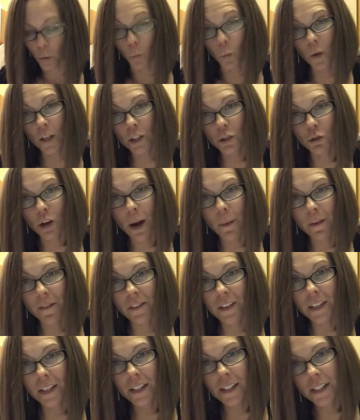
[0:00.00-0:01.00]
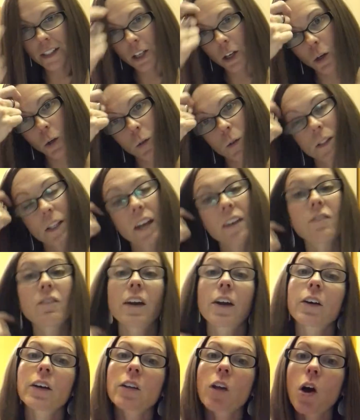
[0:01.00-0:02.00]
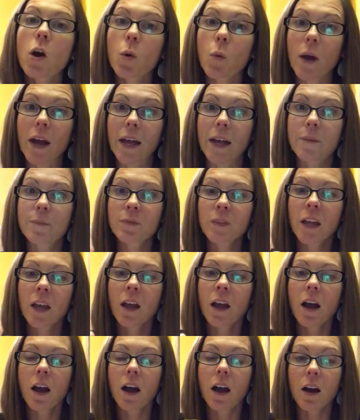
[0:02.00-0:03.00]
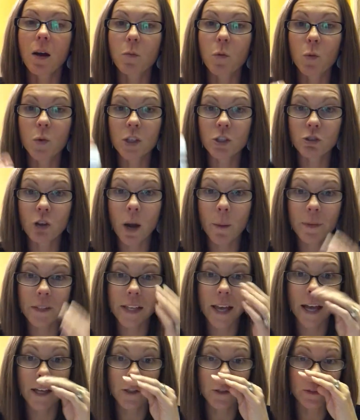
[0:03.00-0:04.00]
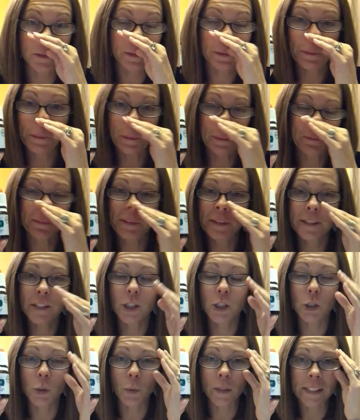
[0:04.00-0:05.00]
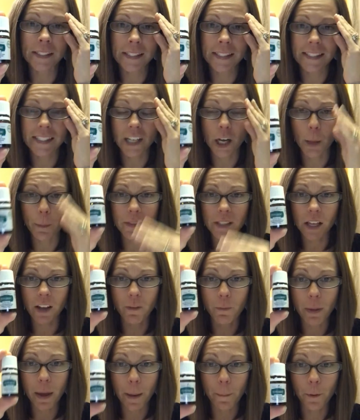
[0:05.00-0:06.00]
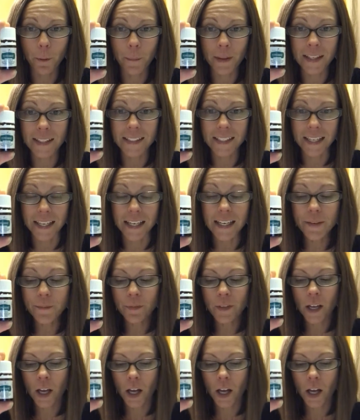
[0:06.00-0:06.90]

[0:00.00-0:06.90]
One drop of this goes a very long way. One drop is actually the equivalent to 26 cups of peppermint tea.